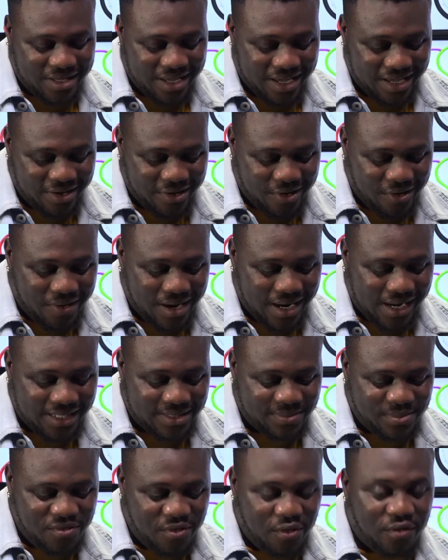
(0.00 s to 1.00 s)
Okay, all right,
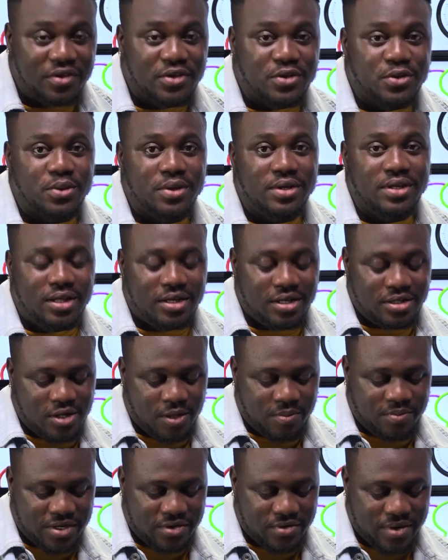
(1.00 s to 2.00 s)
let's move over to another
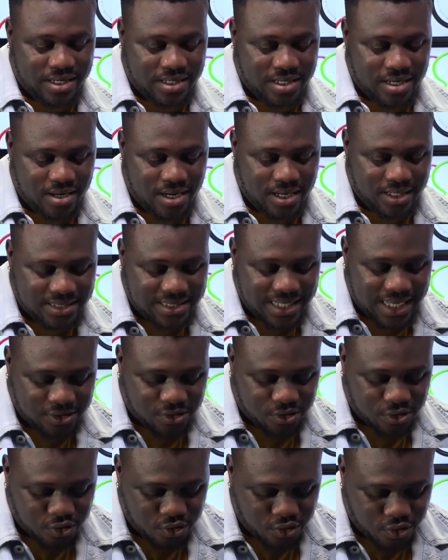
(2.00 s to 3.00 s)
topic right now. Now, this
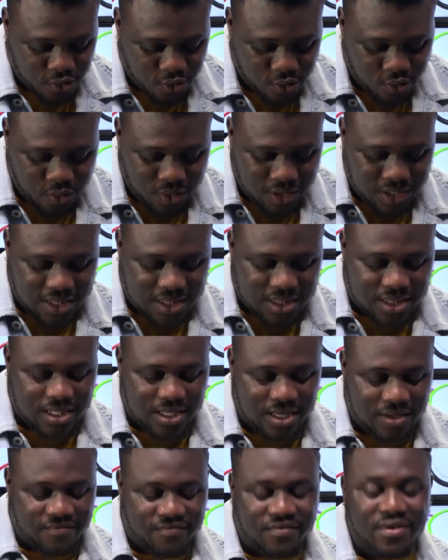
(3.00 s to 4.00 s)
has to do with
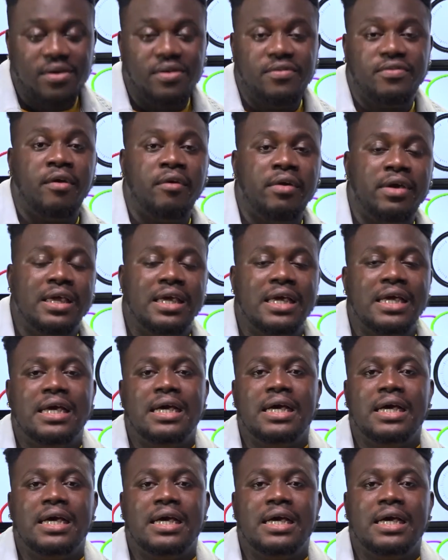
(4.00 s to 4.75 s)
a very, very,